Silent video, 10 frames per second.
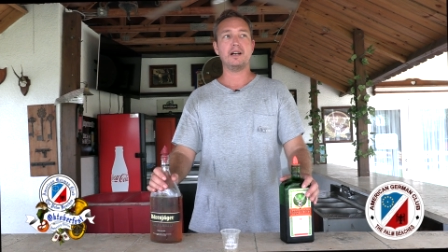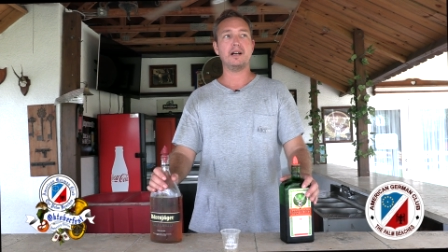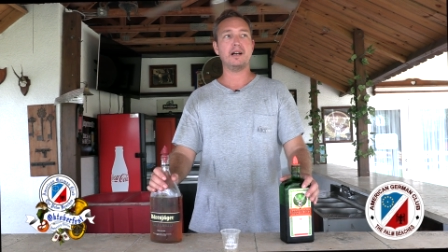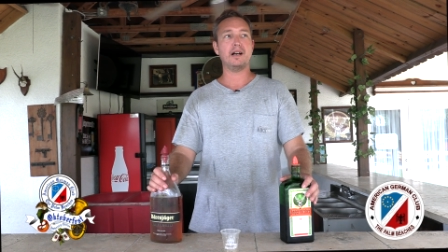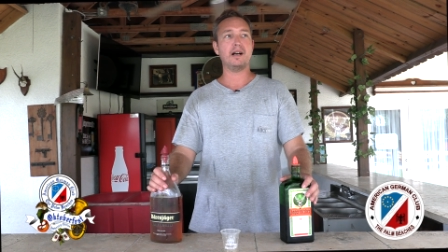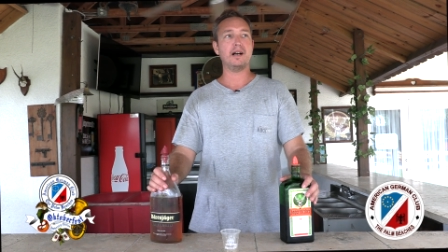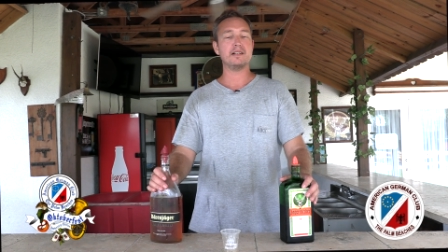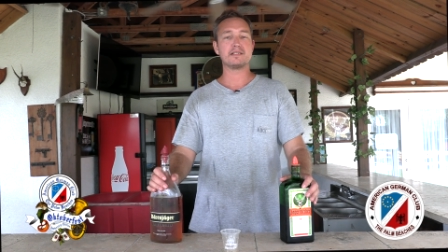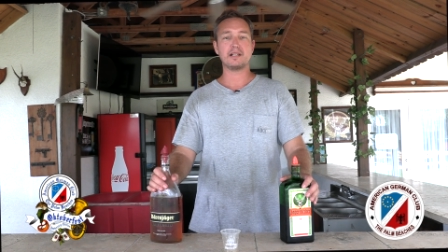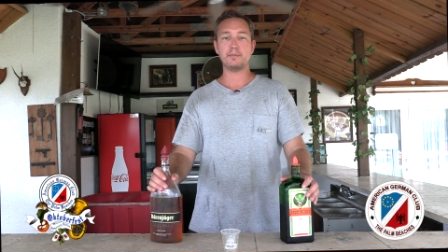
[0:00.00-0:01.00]

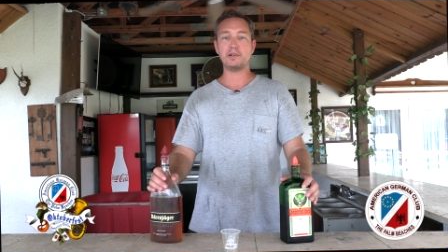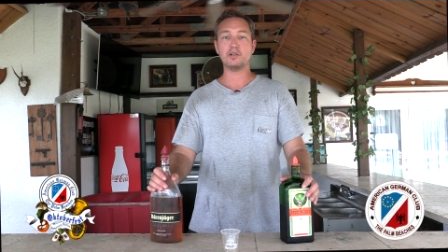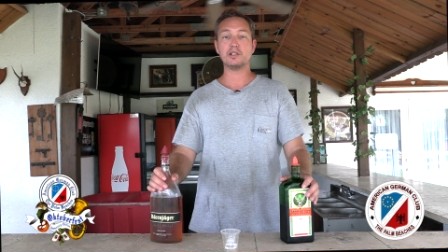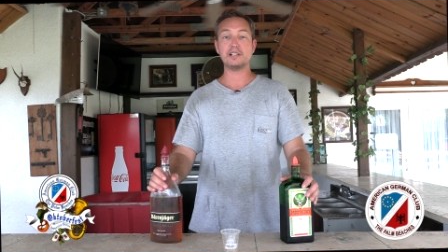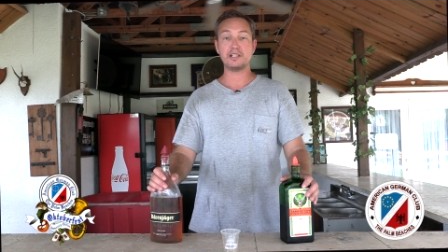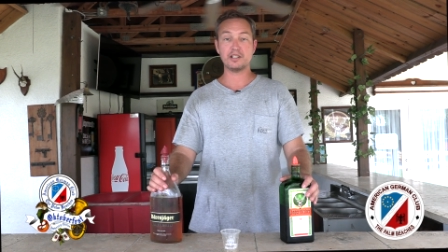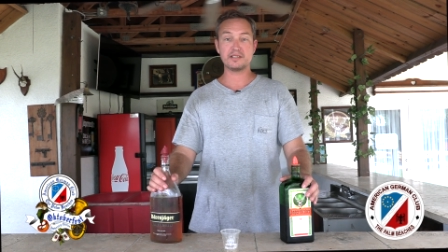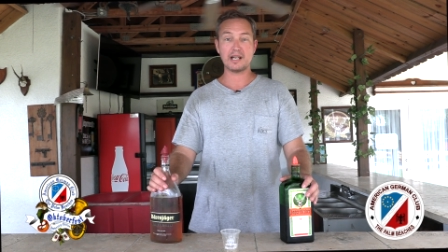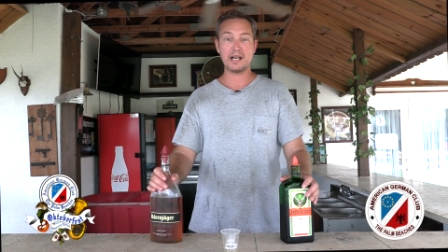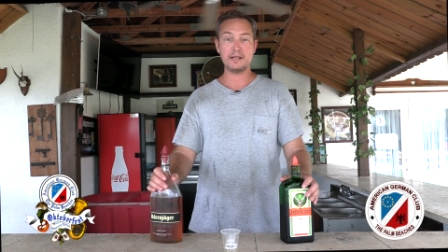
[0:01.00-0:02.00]
Uh, it's going to be a really
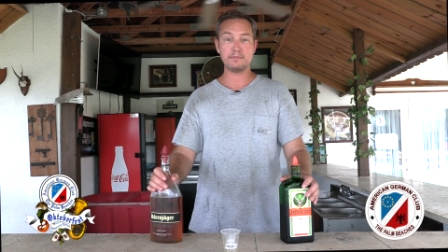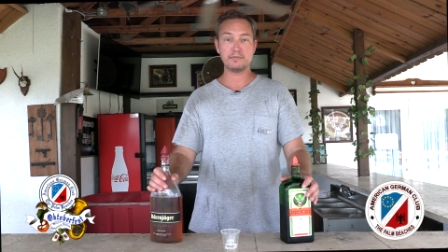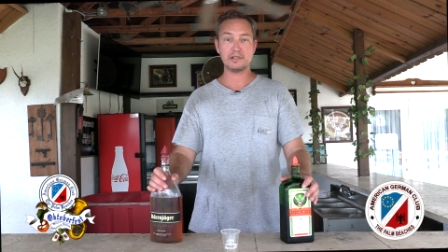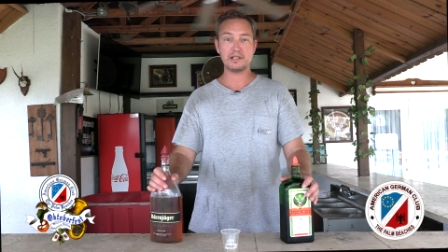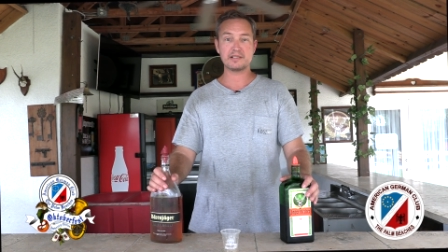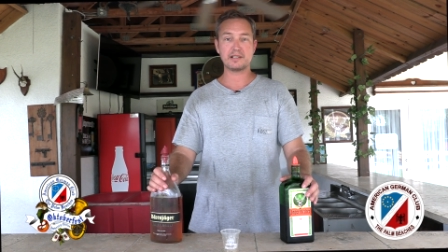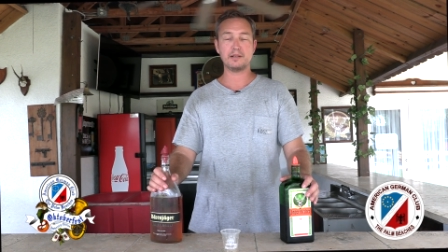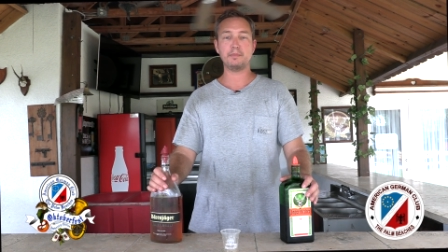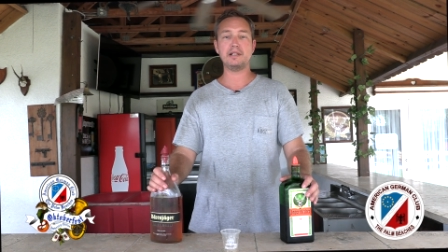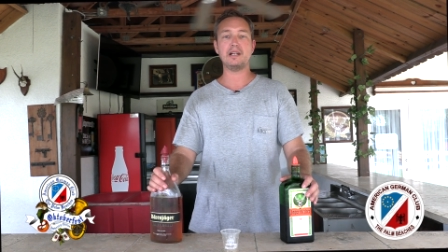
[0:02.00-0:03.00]
good time. It's
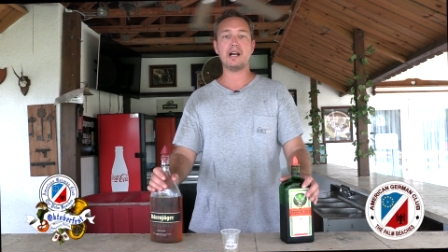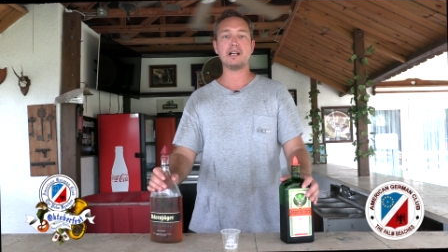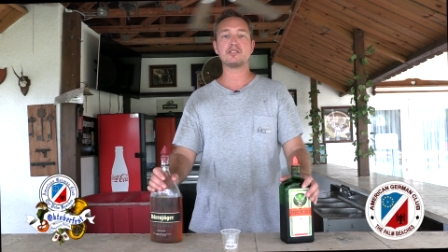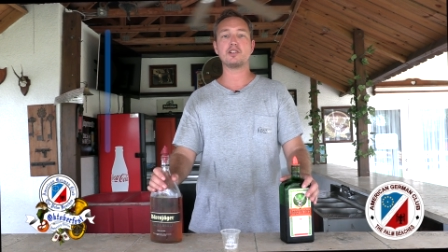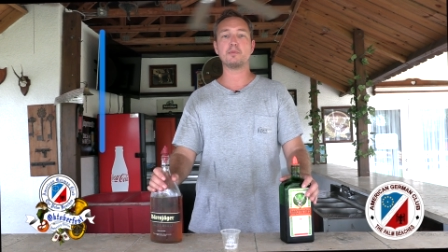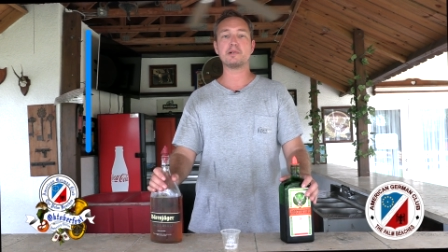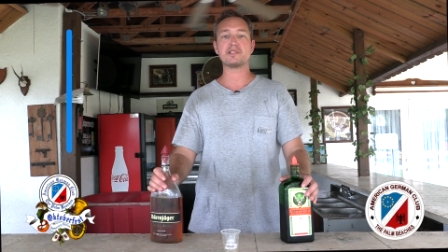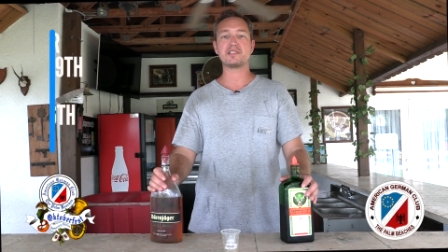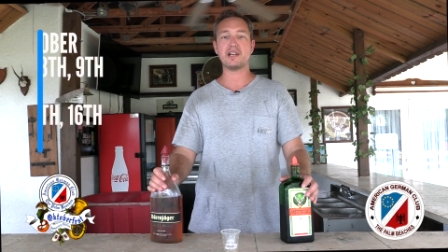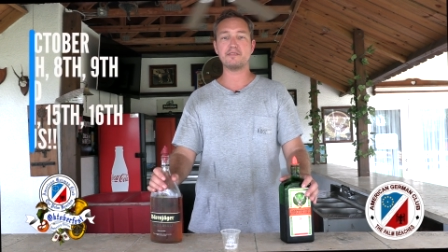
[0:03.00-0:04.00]
going to be
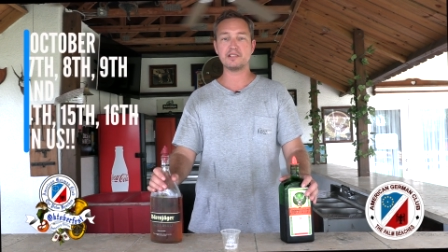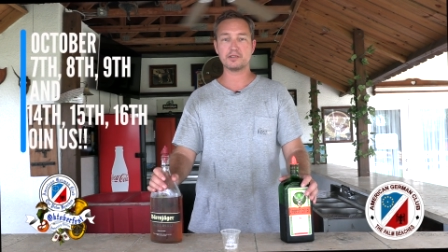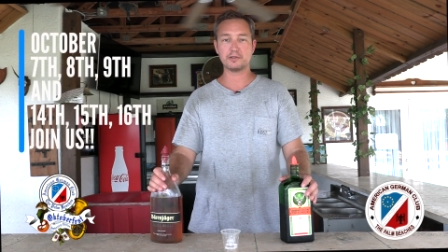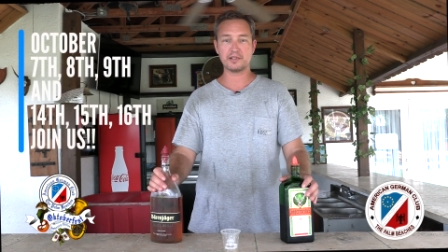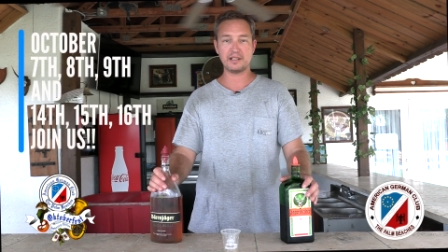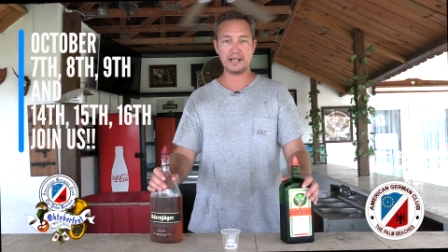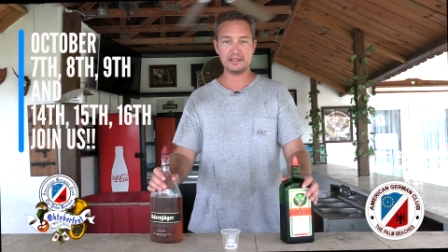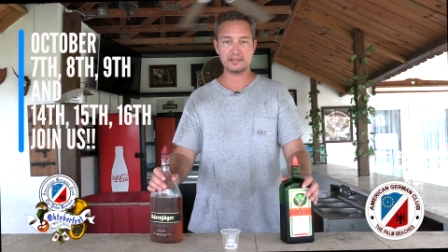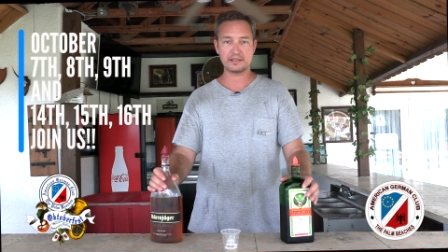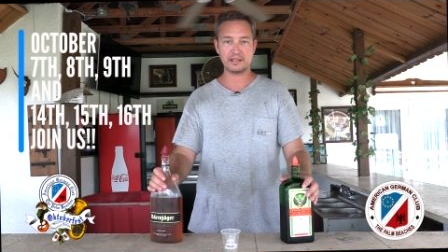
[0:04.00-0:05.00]
October 7th through the
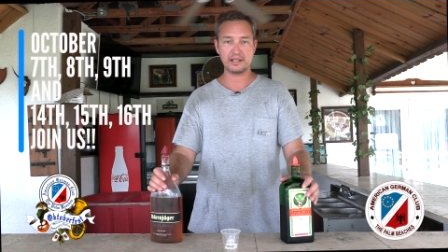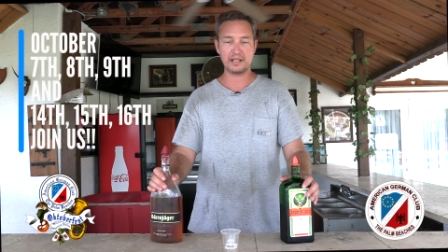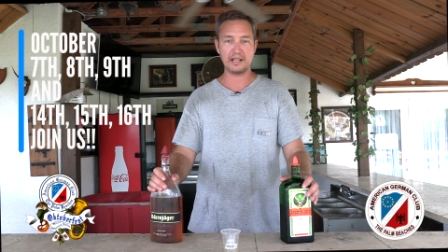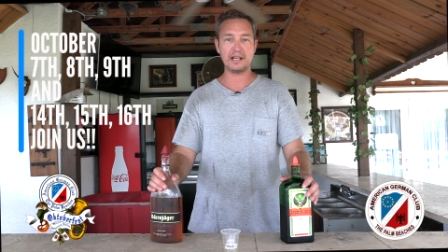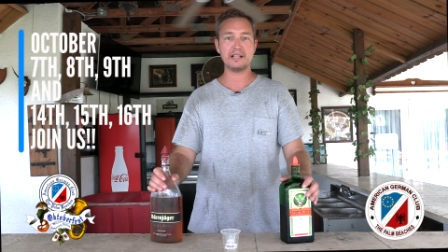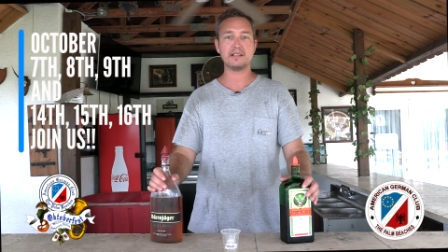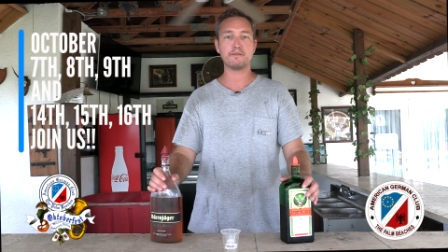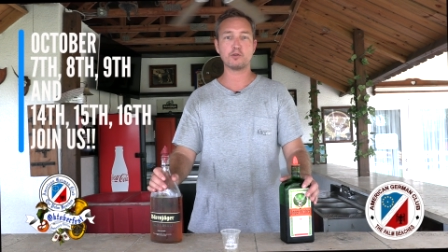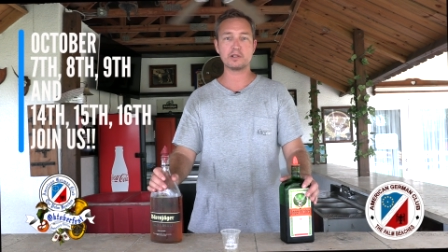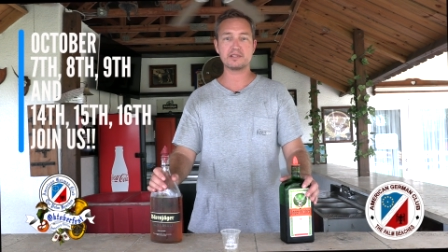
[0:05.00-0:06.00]
9th and the
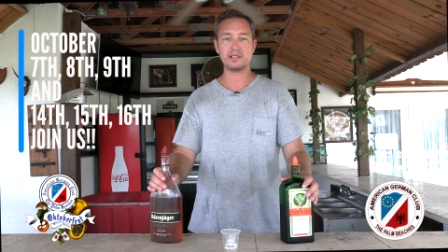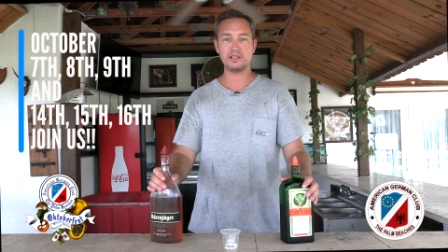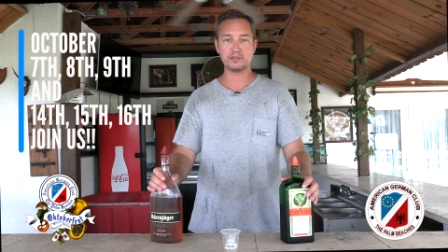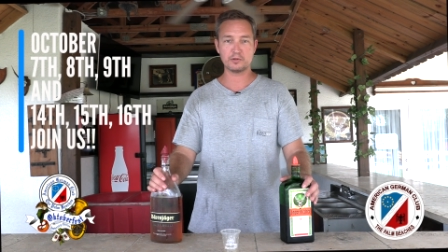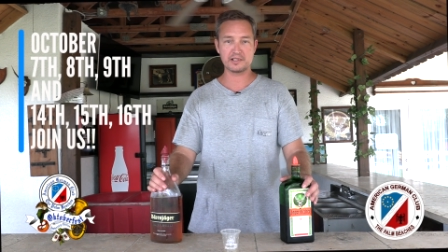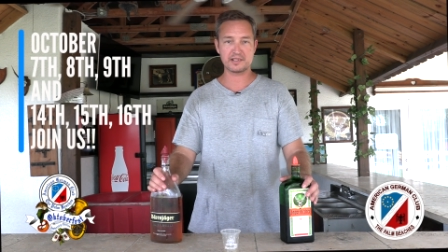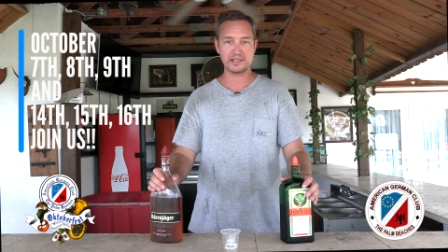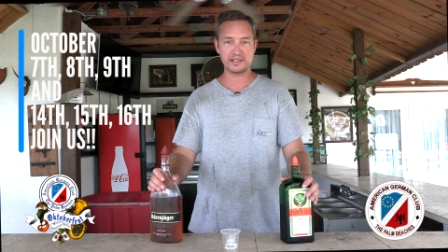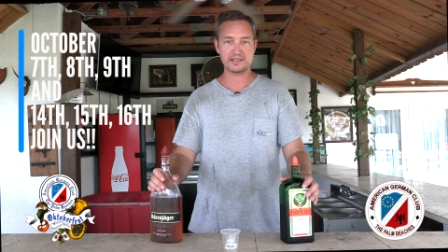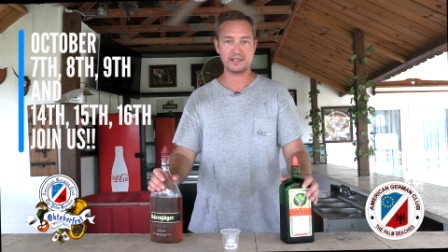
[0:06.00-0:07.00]
14th through the
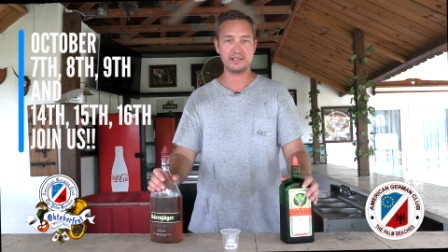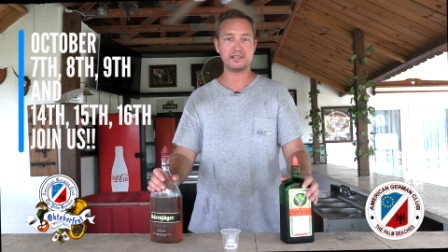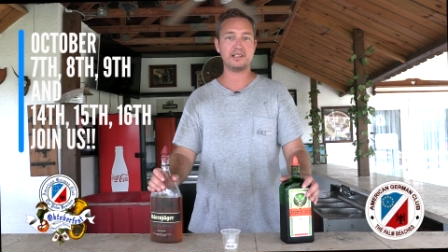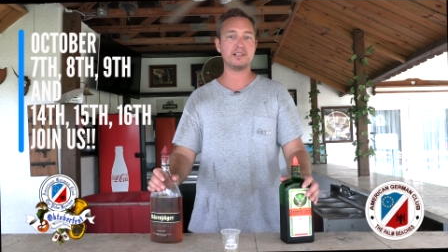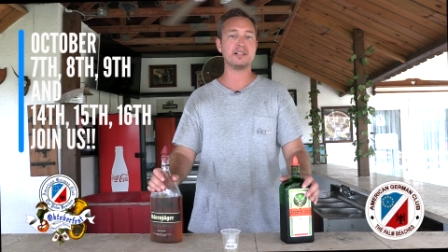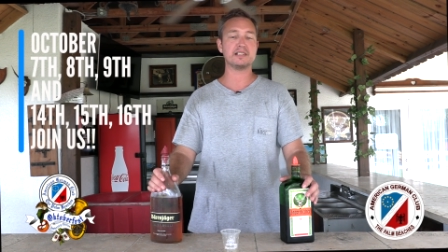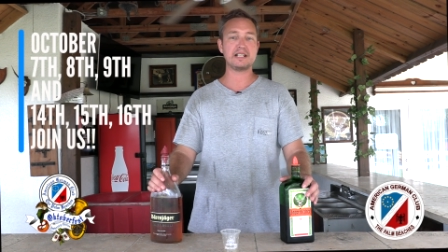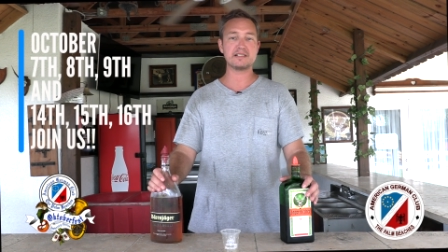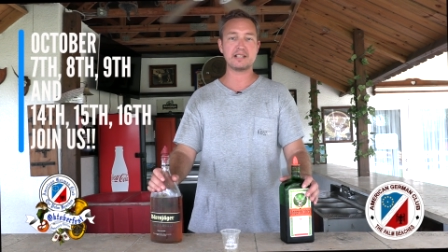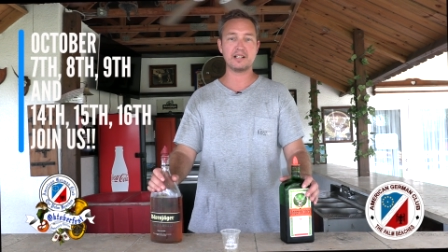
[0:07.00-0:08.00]
16th here on
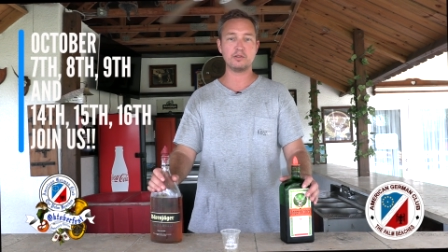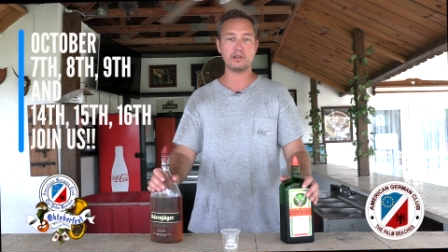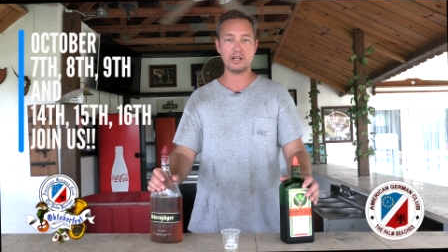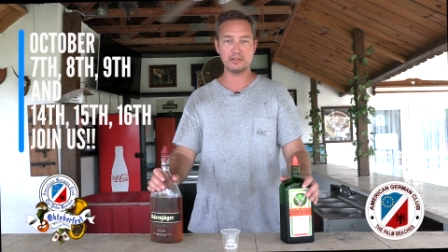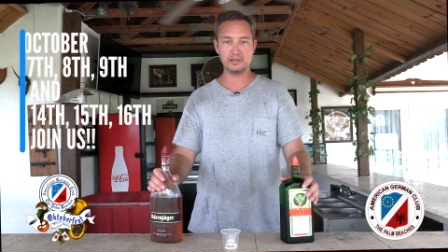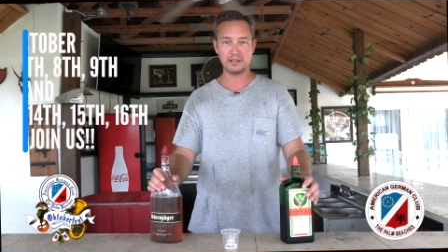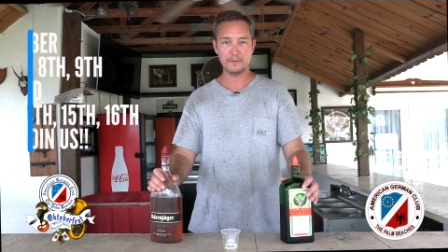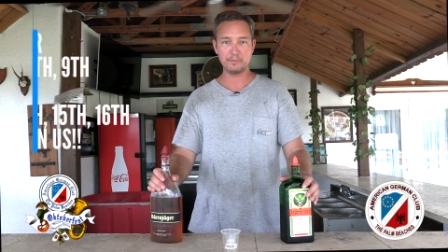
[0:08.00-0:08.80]
Lantana Road